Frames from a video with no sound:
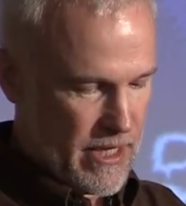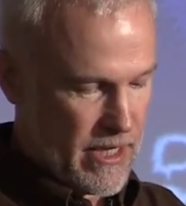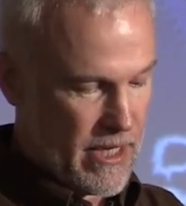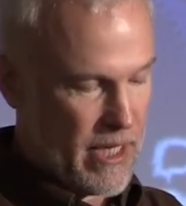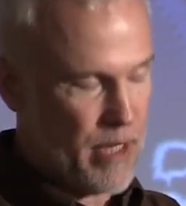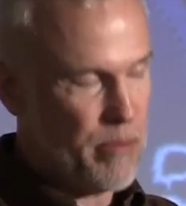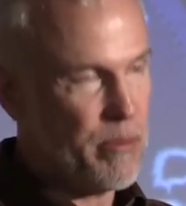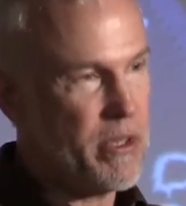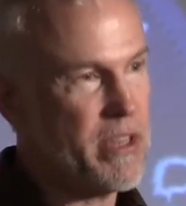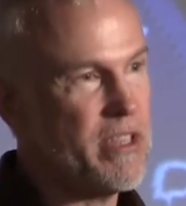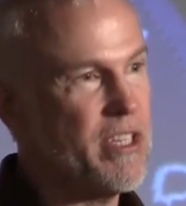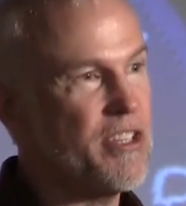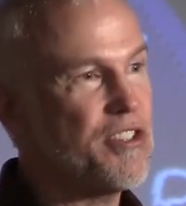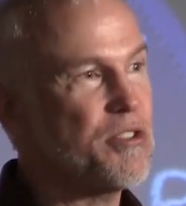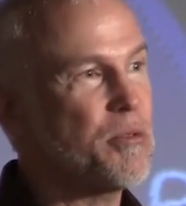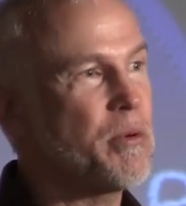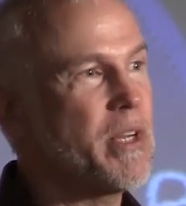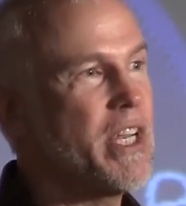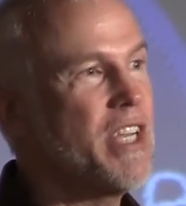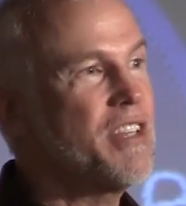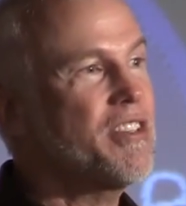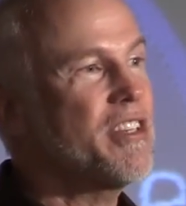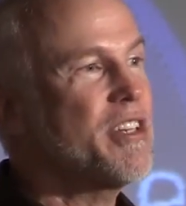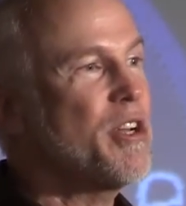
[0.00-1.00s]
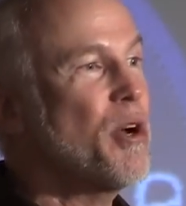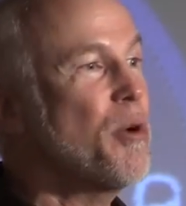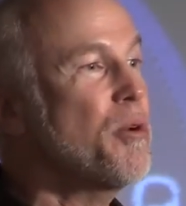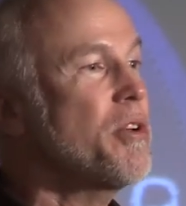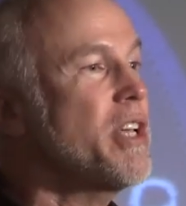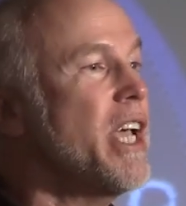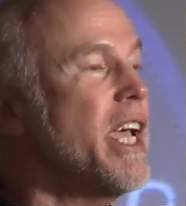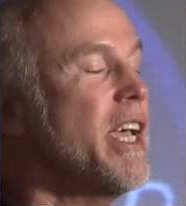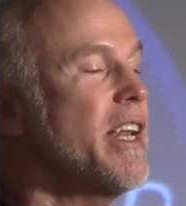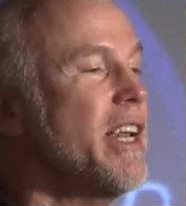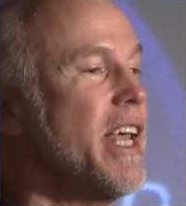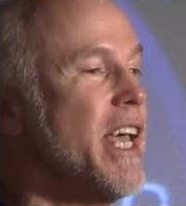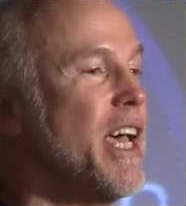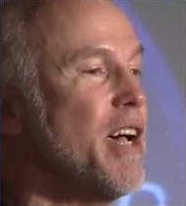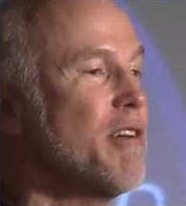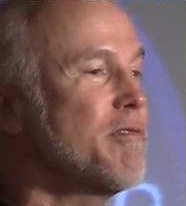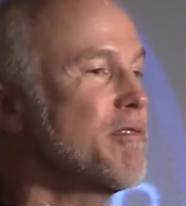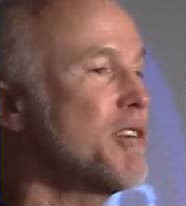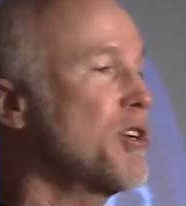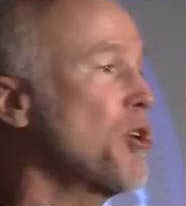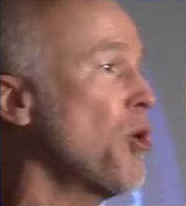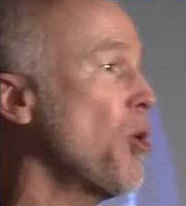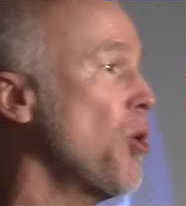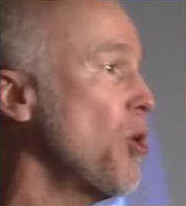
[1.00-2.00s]
How about this one? Is it okay to
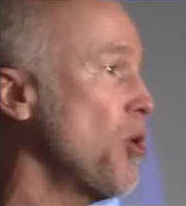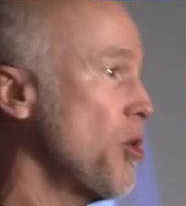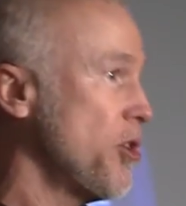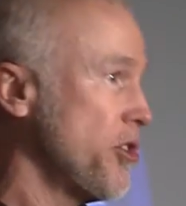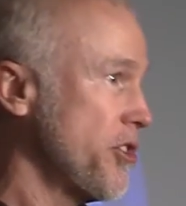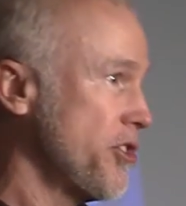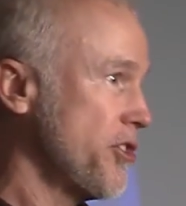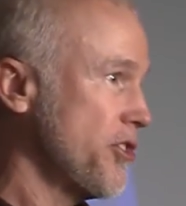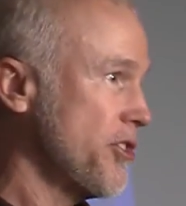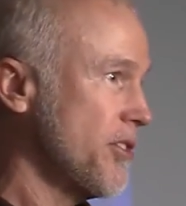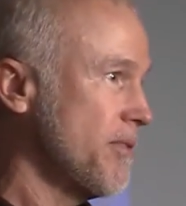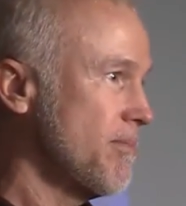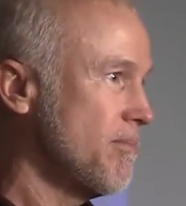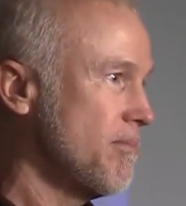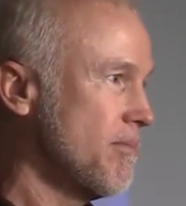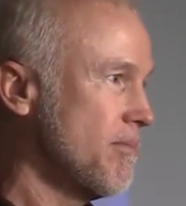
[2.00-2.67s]
have goals?